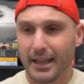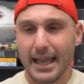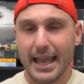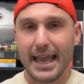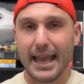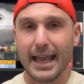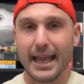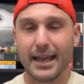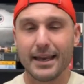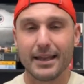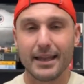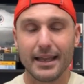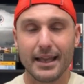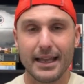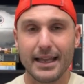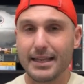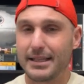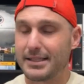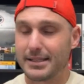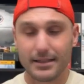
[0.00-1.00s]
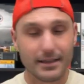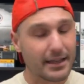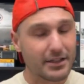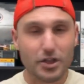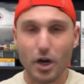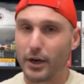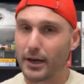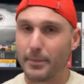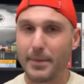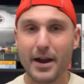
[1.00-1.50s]
and he's
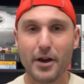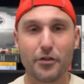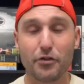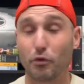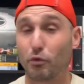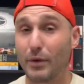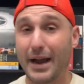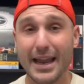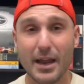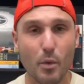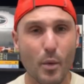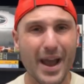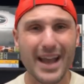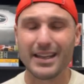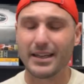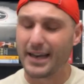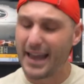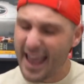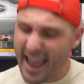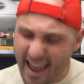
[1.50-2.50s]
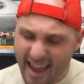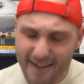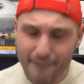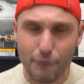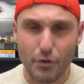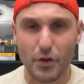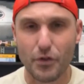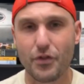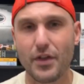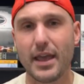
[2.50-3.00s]
gone about it the right way, done
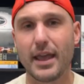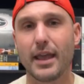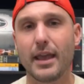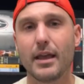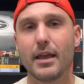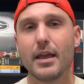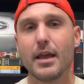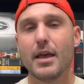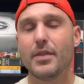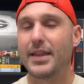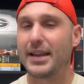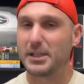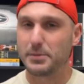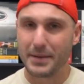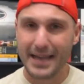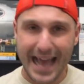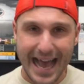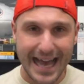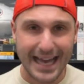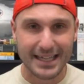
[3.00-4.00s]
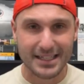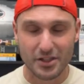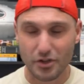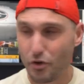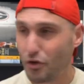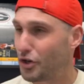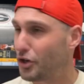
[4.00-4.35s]
everything that he's been asked to do.